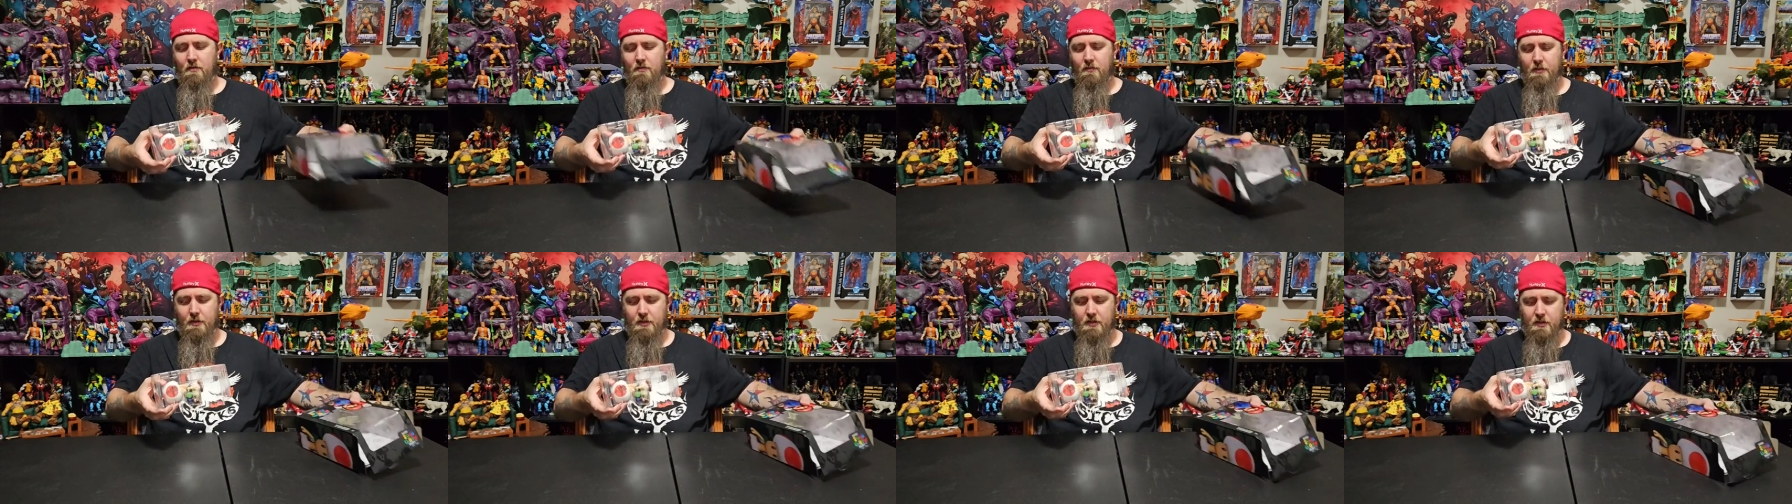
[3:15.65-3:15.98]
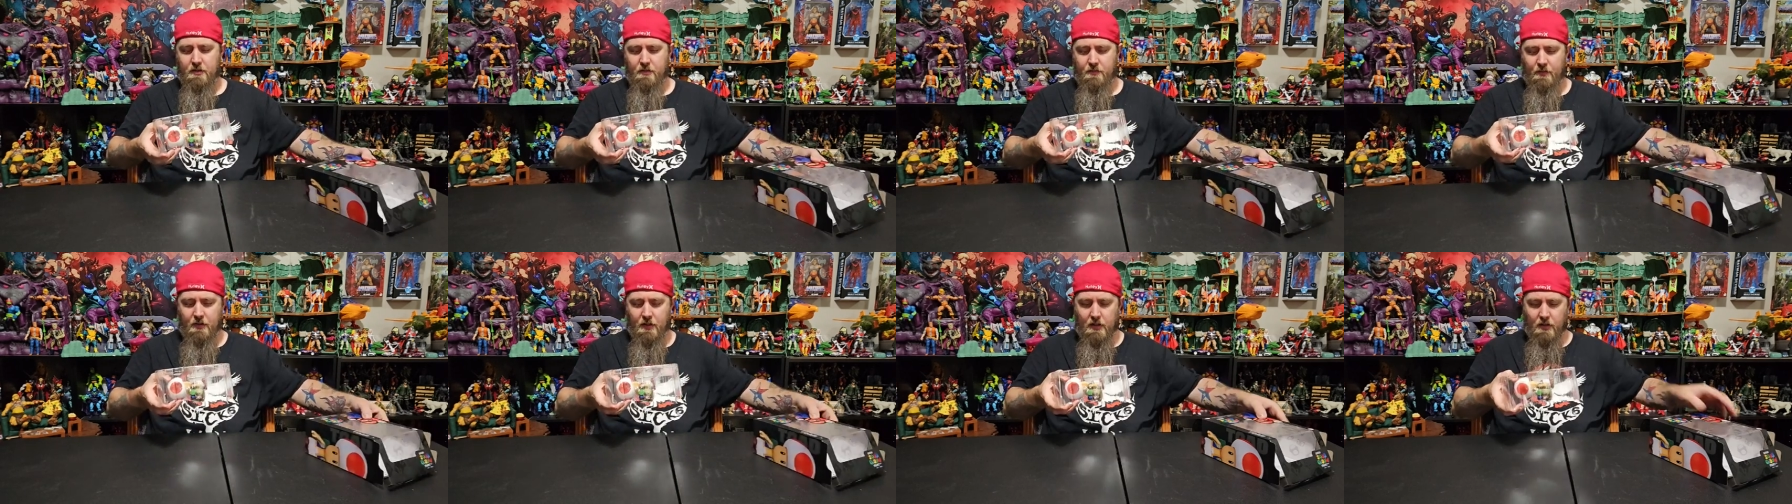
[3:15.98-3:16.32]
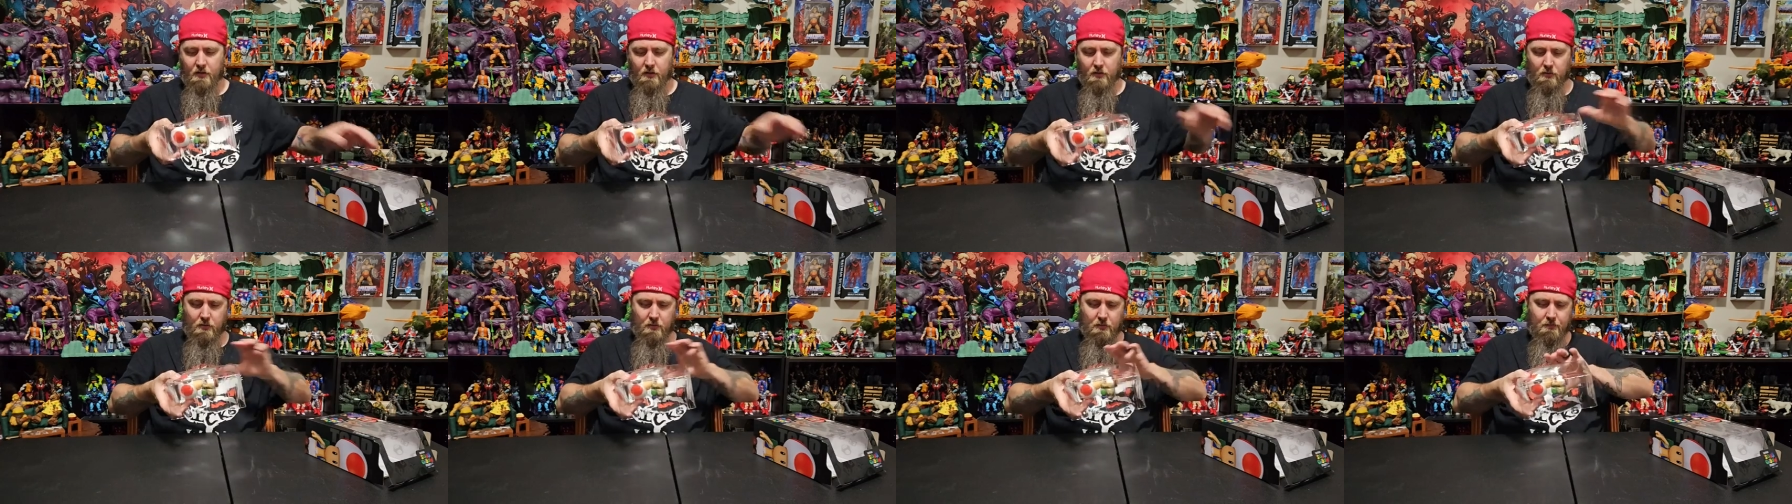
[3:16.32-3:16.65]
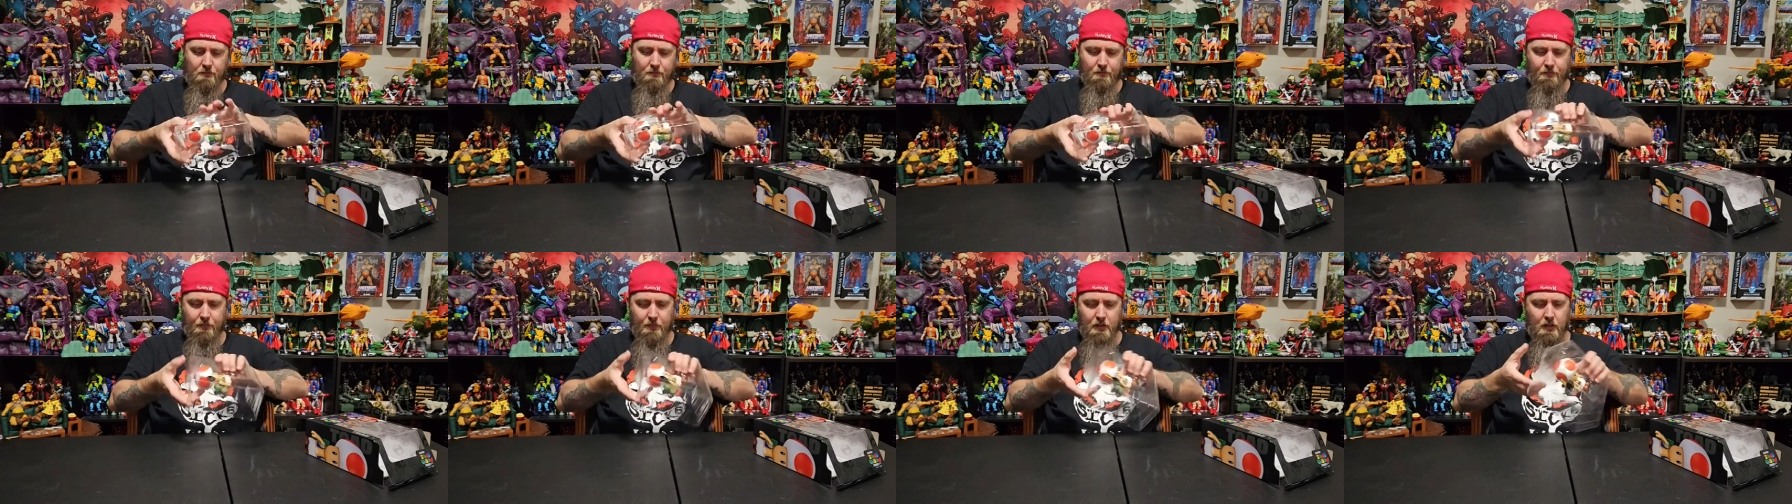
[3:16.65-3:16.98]
which is very cool.
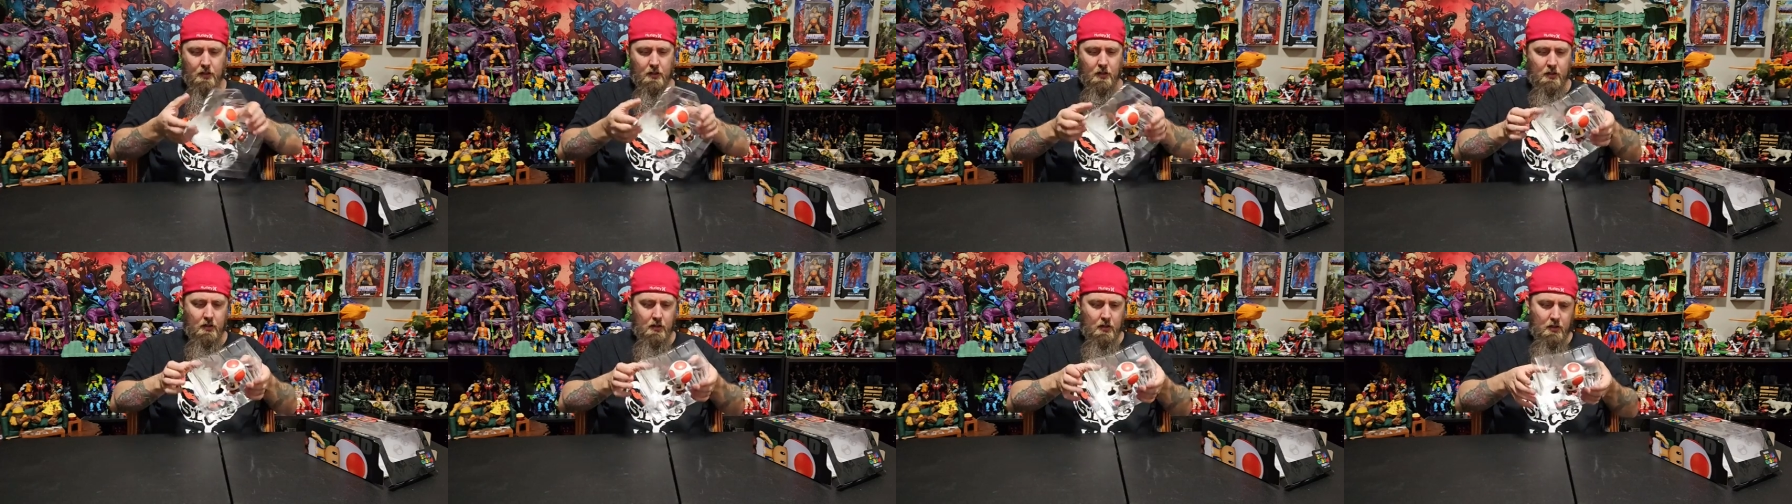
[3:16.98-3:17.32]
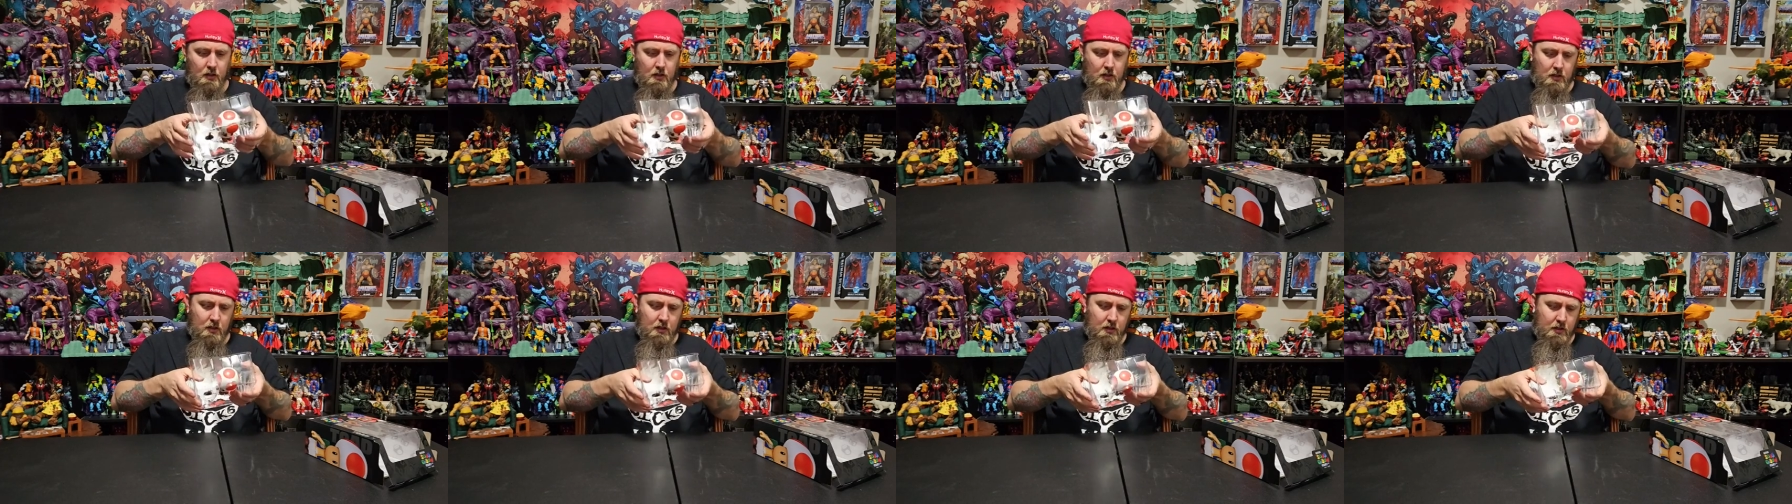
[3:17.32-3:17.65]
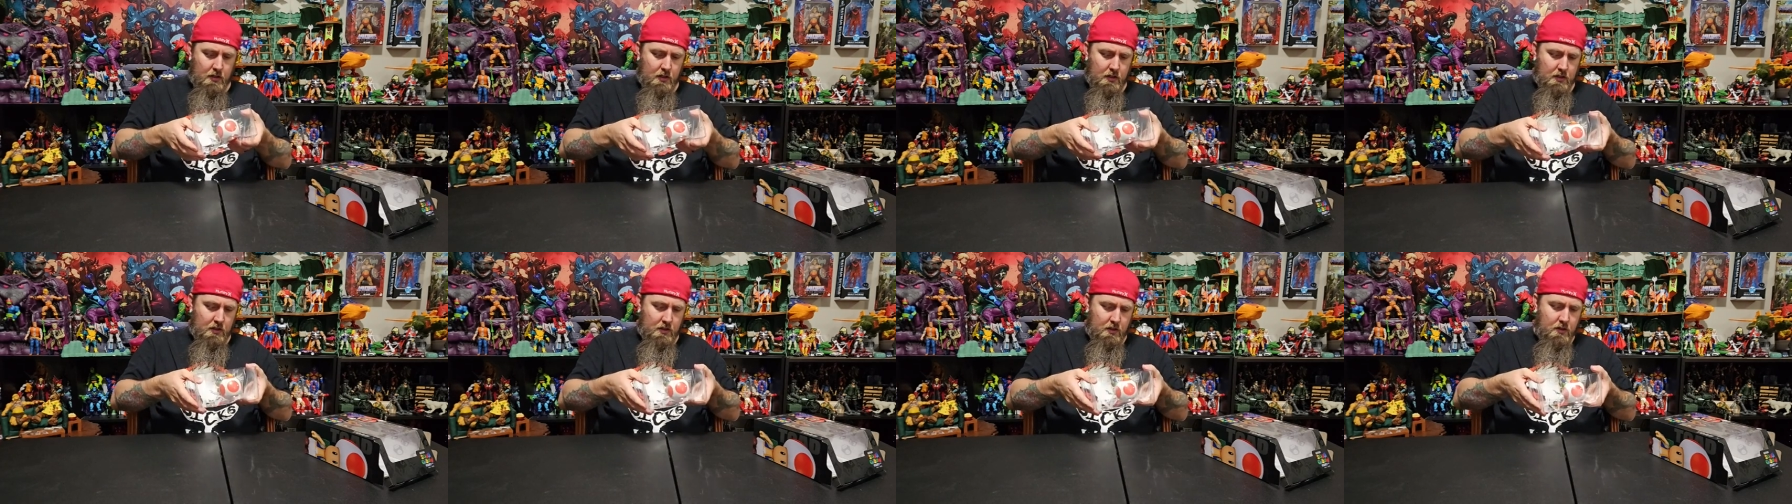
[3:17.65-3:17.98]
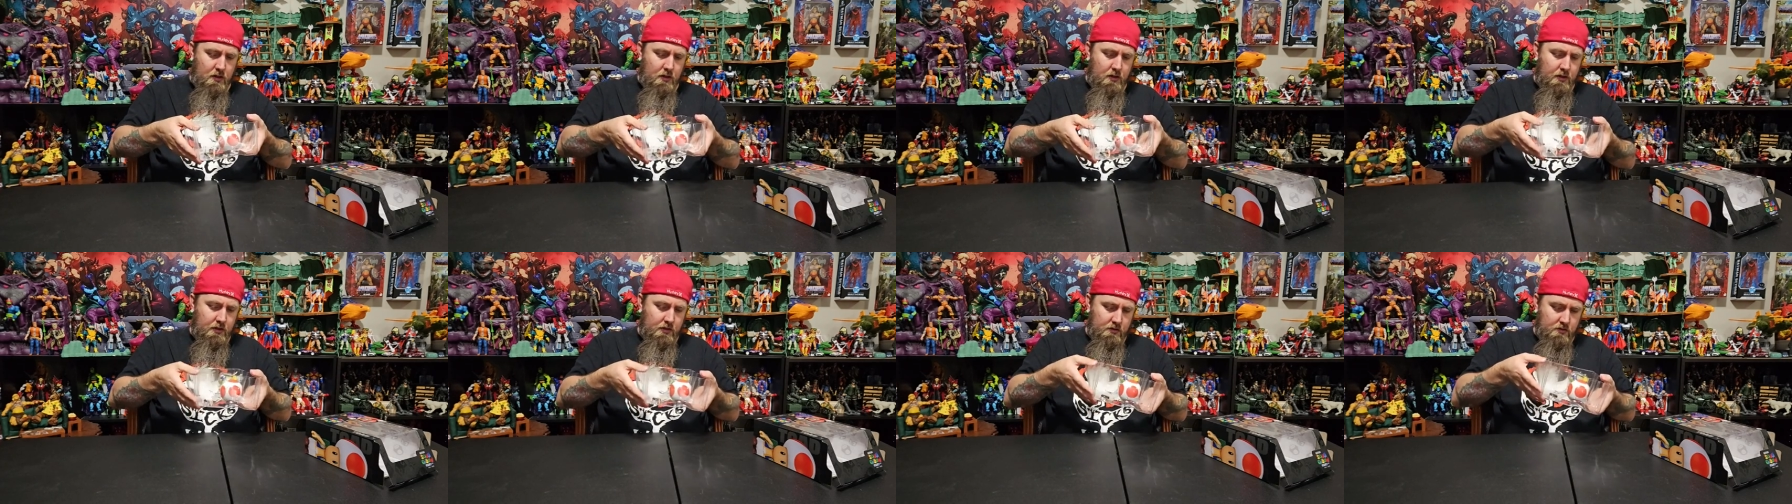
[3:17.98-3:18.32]

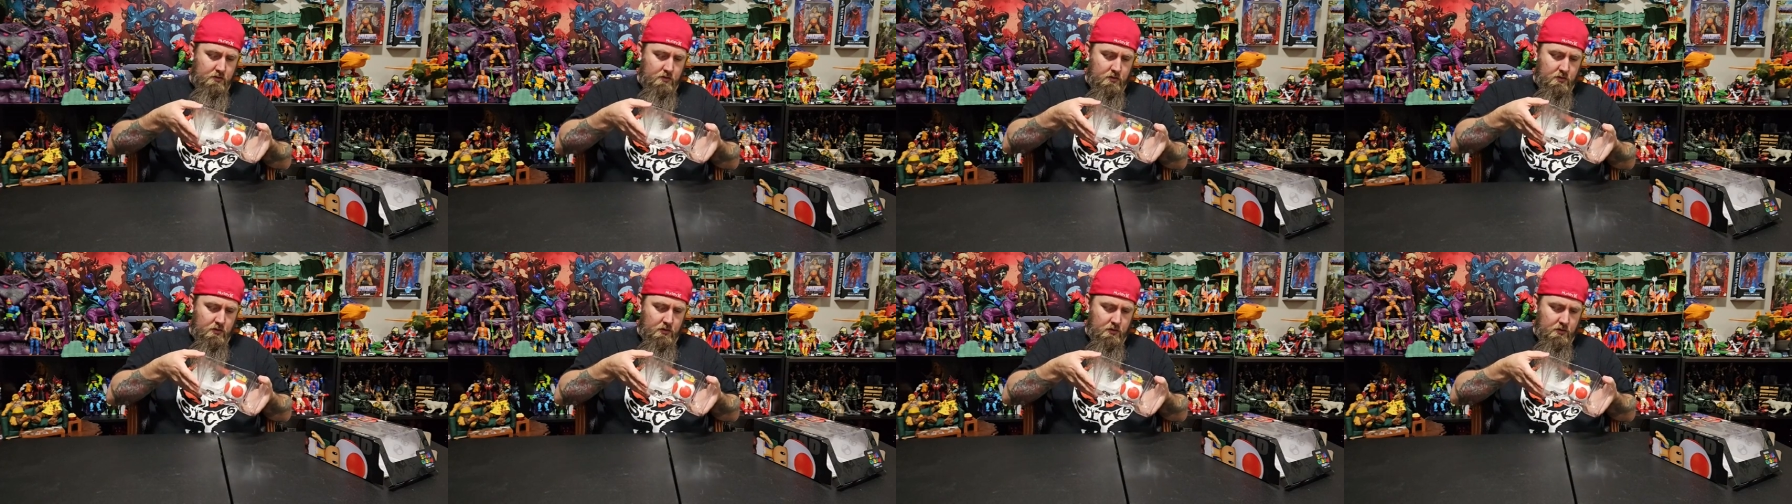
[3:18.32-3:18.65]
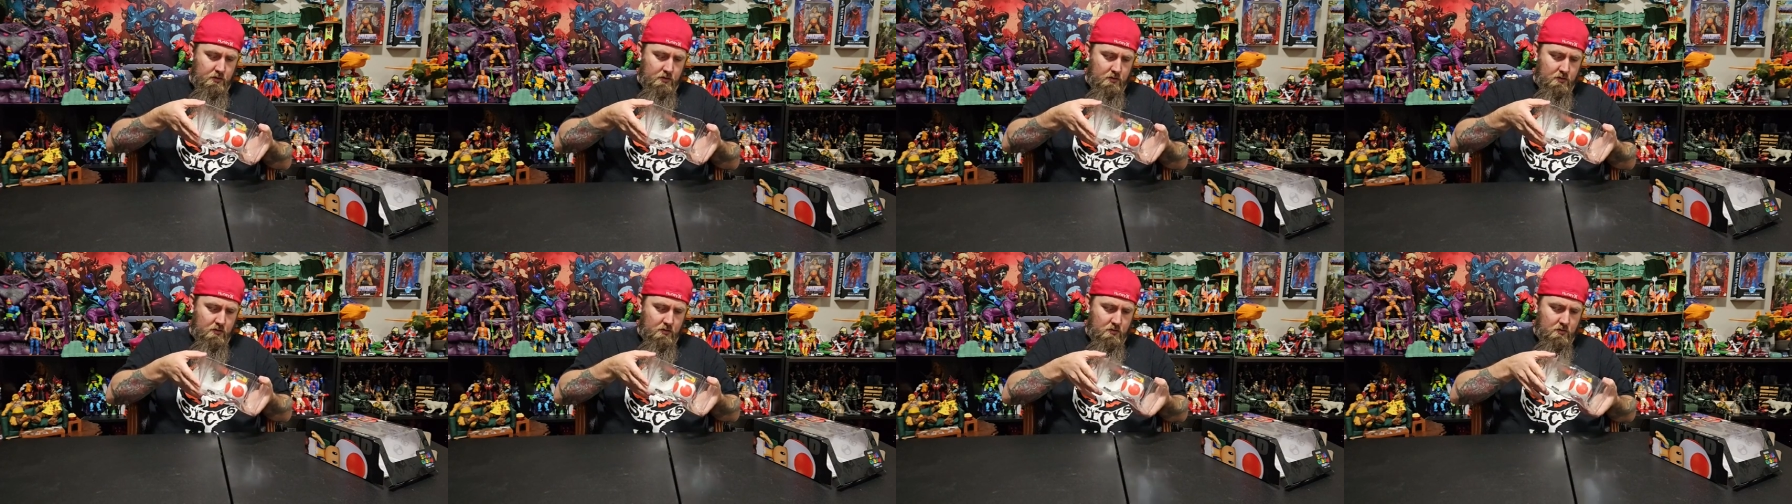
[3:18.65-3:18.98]
And good.